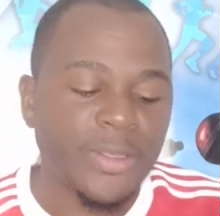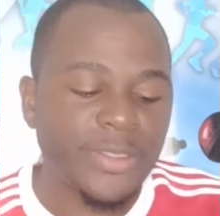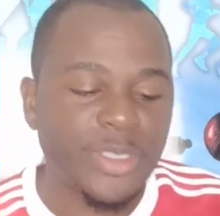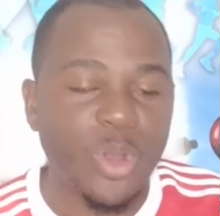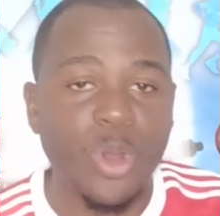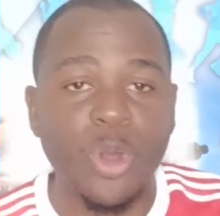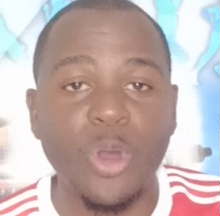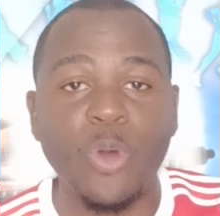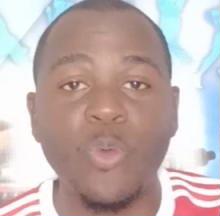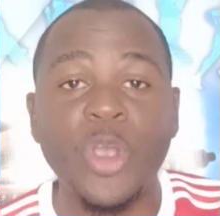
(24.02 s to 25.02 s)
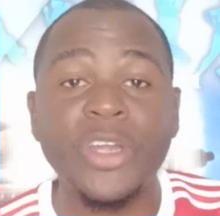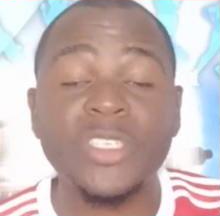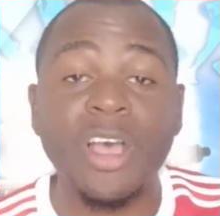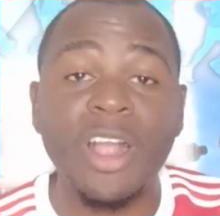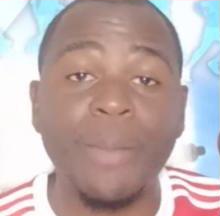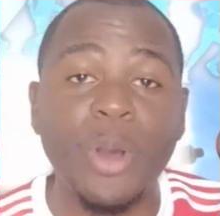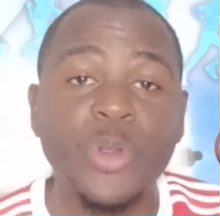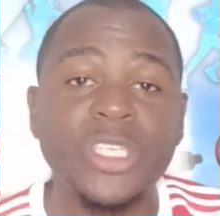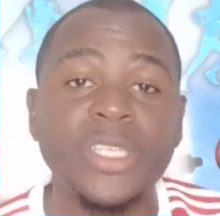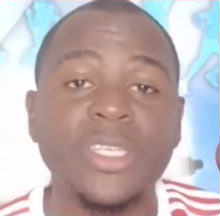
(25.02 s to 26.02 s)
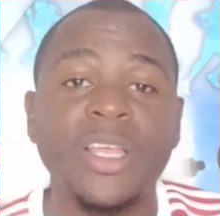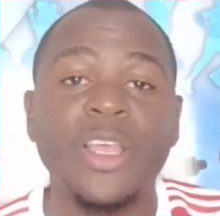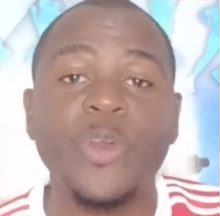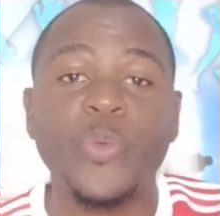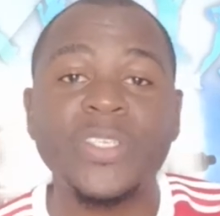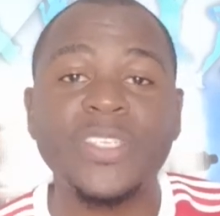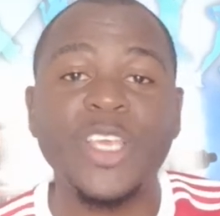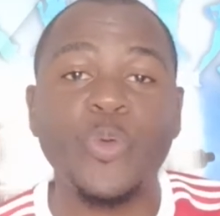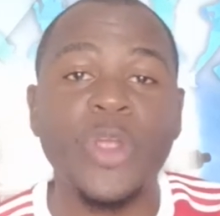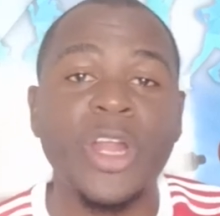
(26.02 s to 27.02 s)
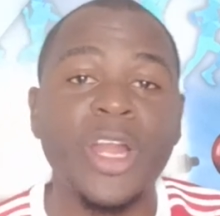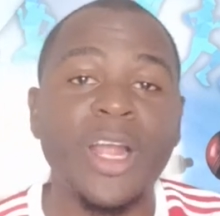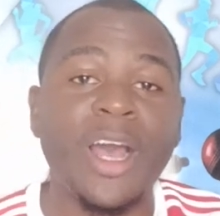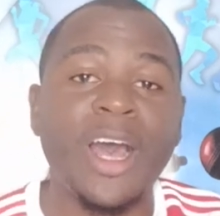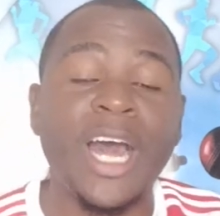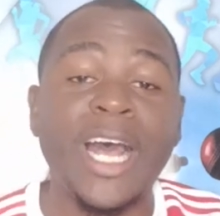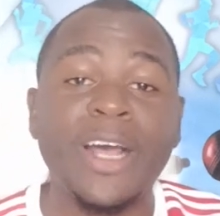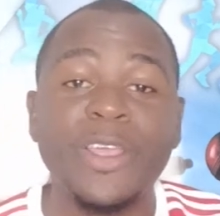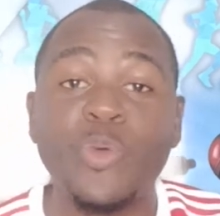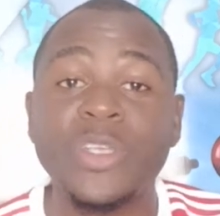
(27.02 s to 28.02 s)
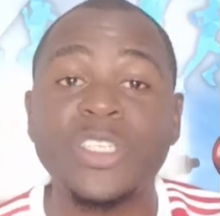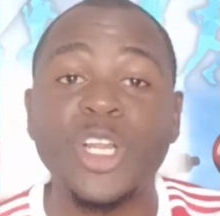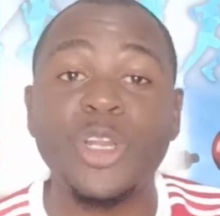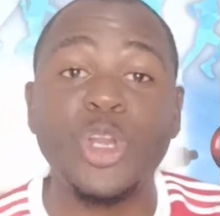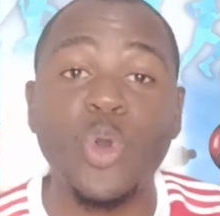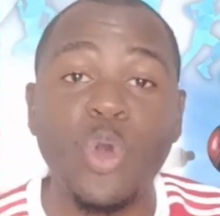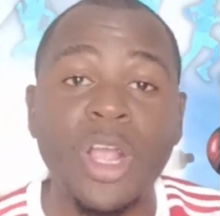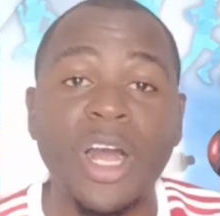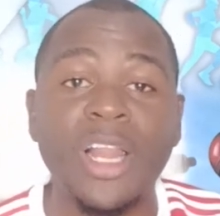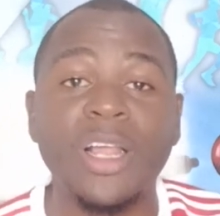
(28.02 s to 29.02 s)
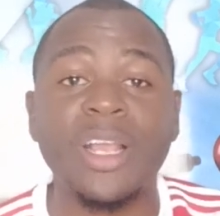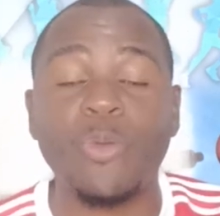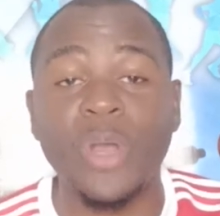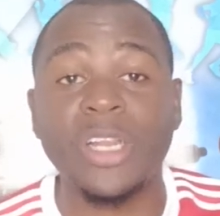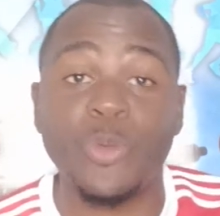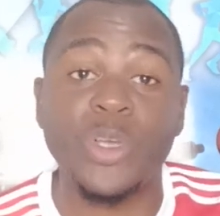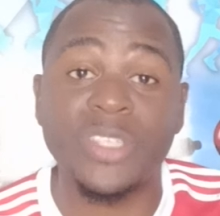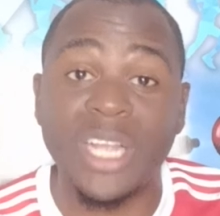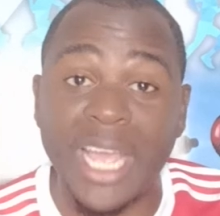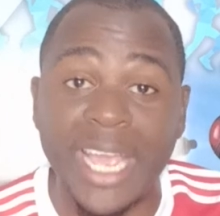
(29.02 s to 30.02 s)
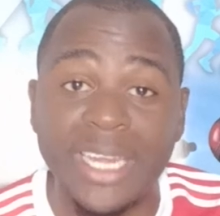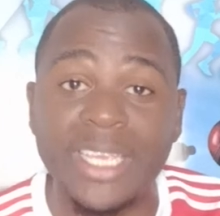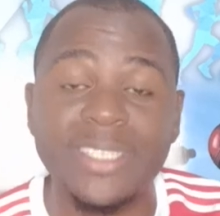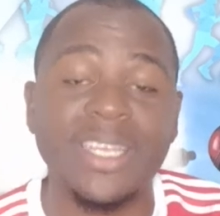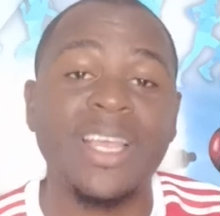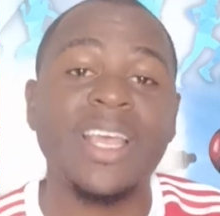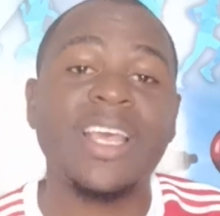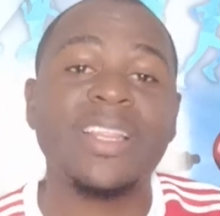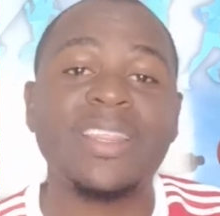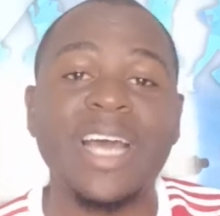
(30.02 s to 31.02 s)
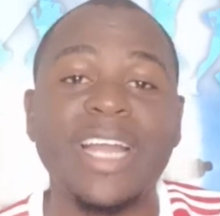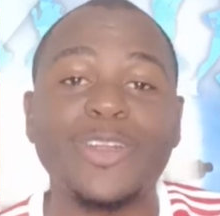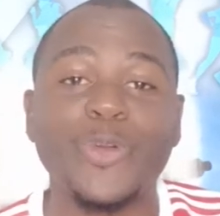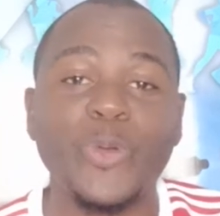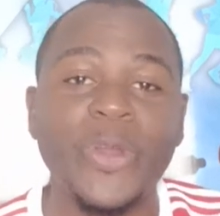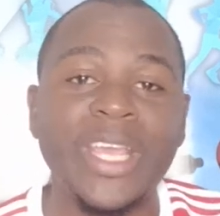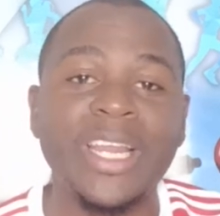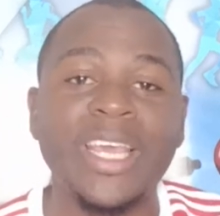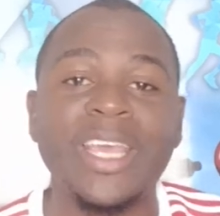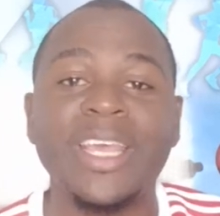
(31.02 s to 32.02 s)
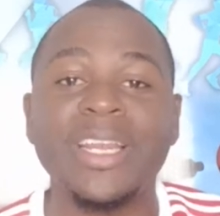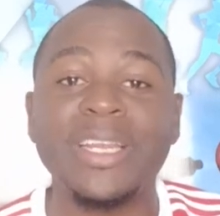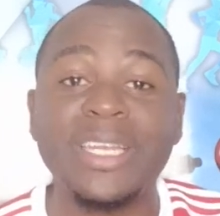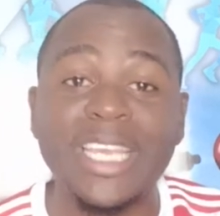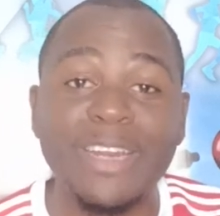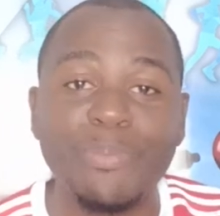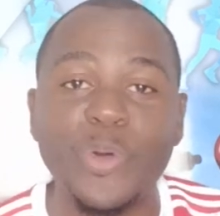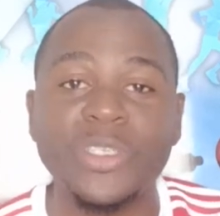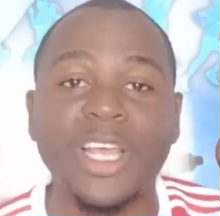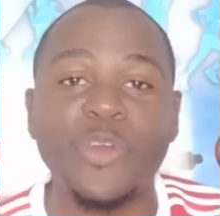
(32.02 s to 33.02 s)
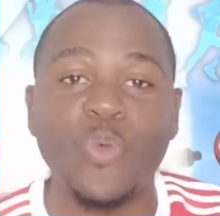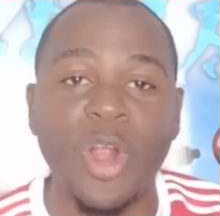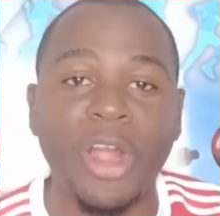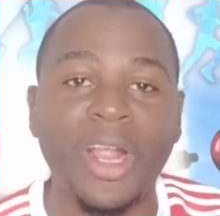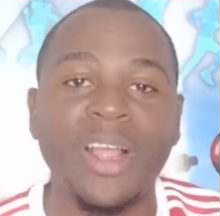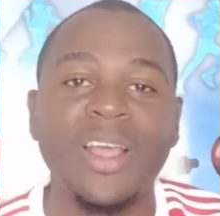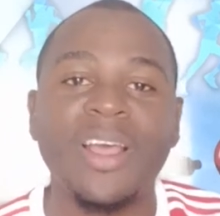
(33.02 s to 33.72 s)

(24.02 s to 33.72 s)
So we're going to talk about it. We see where it was the Guyanese that really did most of the work.